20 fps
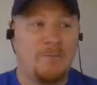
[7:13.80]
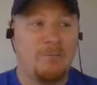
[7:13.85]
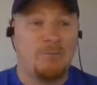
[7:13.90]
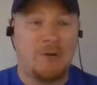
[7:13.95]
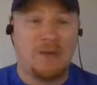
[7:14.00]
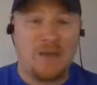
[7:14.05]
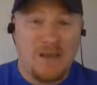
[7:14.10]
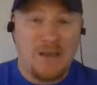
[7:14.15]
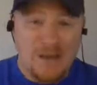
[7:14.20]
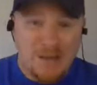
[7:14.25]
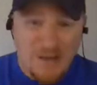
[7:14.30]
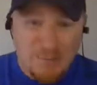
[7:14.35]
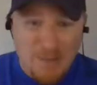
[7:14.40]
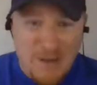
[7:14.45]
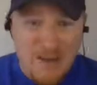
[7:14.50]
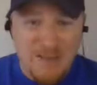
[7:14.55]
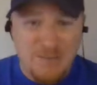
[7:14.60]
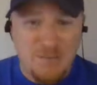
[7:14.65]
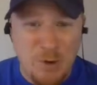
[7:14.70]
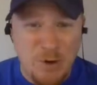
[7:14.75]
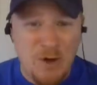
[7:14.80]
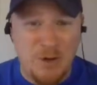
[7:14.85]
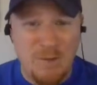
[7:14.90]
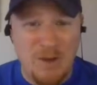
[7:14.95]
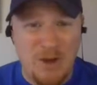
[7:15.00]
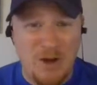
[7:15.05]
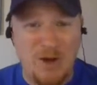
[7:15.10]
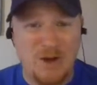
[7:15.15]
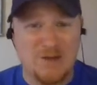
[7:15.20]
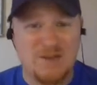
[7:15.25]
But the best part
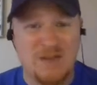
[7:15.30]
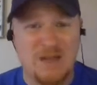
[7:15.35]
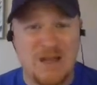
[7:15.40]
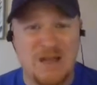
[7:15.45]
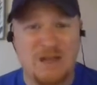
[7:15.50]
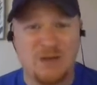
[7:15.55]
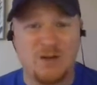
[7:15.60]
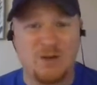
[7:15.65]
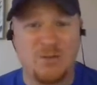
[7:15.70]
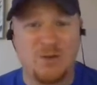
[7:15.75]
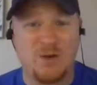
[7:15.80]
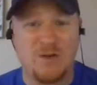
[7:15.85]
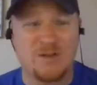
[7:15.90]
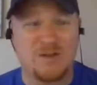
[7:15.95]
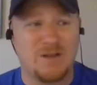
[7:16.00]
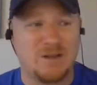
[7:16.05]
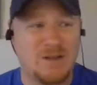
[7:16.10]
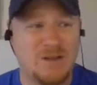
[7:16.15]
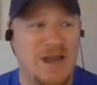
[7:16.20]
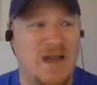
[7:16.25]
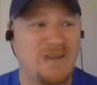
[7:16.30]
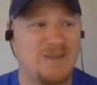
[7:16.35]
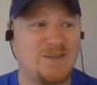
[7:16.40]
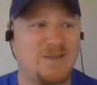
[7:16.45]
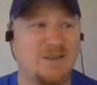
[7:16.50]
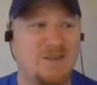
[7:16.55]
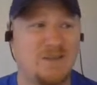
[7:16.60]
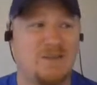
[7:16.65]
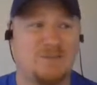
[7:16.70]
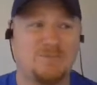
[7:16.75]
about Austin Ekeler was
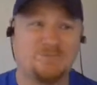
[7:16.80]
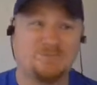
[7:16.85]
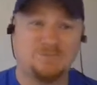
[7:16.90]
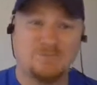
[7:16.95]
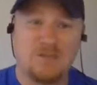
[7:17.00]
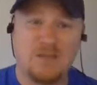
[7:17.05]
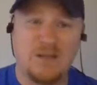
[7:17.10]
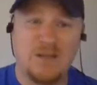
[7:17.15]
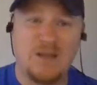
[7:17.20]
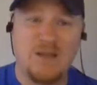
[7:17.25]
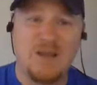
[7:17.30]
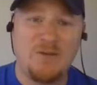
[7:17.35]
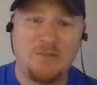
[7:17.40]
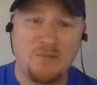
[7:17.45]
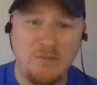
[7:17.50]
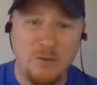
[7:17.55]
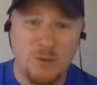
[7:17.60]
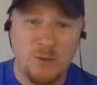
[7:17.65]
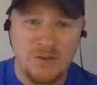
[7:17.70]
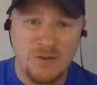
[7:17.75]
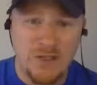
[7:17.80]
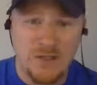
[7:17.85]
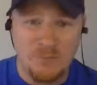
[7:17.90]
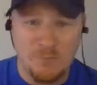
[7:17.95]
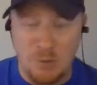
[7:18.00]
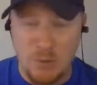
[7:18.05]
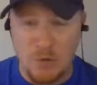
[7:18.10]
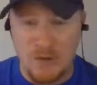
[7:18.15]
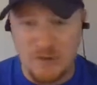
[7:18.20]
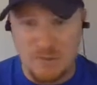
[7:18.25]
last season, he hit
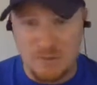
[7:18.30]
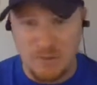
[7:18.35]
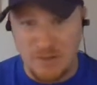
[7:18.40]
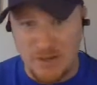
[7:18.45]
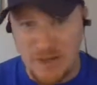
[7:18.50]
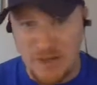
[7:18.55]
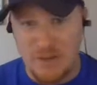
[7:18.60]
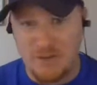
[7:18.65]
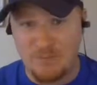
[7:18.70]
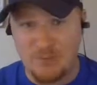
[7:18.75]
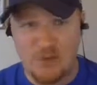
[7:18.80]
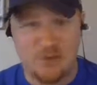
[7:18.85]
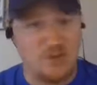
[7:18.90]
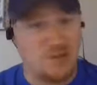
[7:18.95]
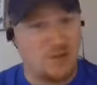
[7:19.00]
14 points per game, which